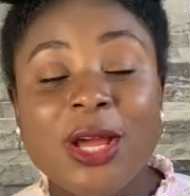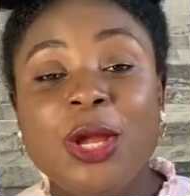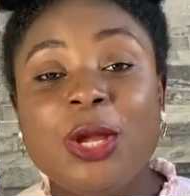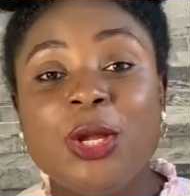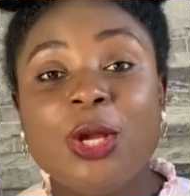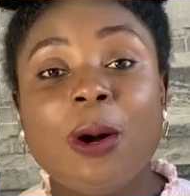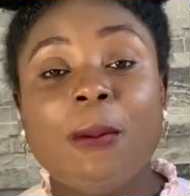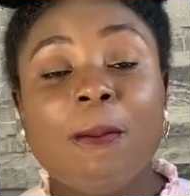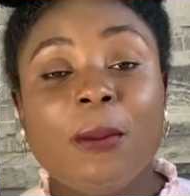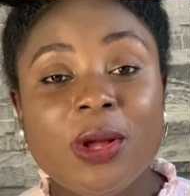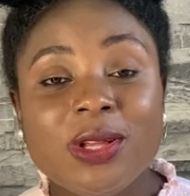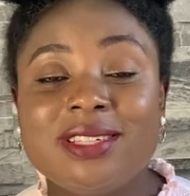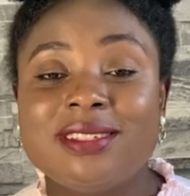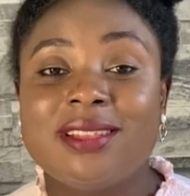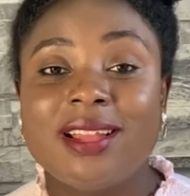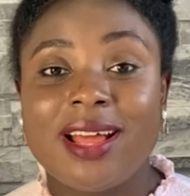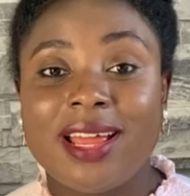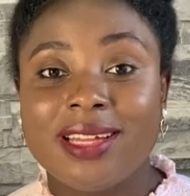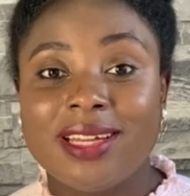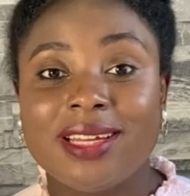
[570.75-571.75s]
you're most
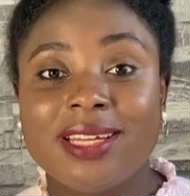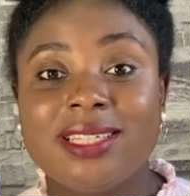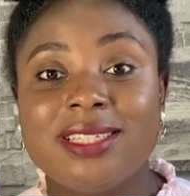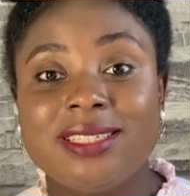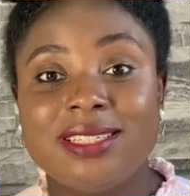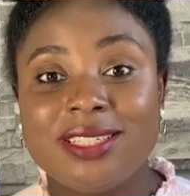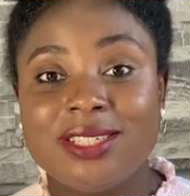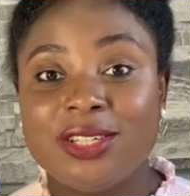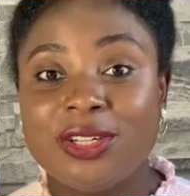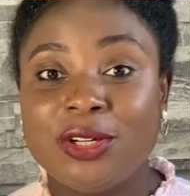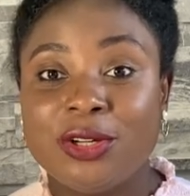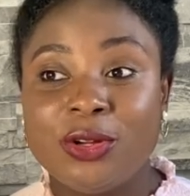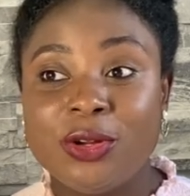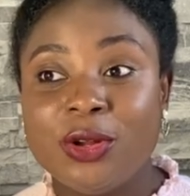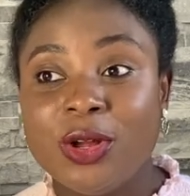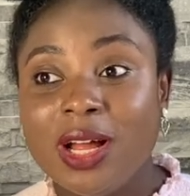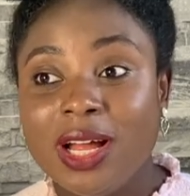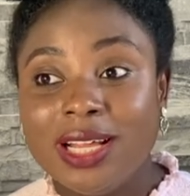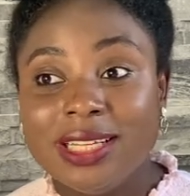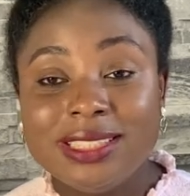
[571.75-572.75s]
likely to
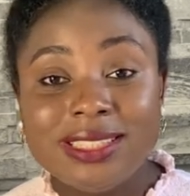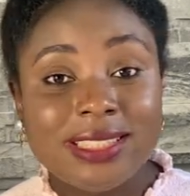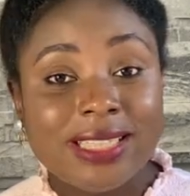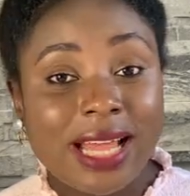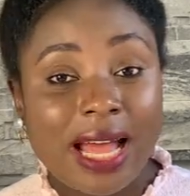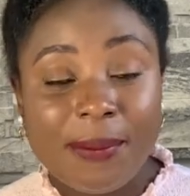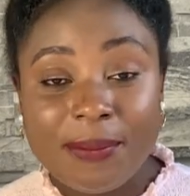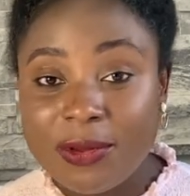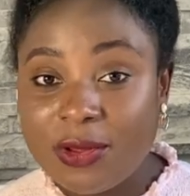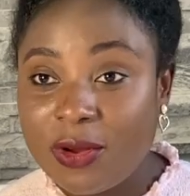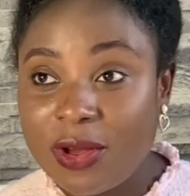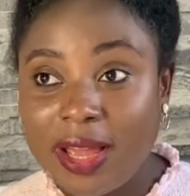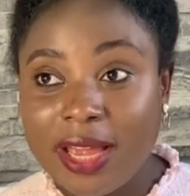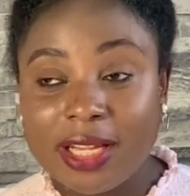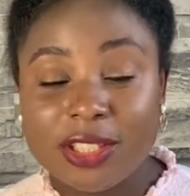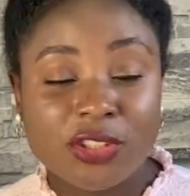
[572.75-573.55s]
snap your hair,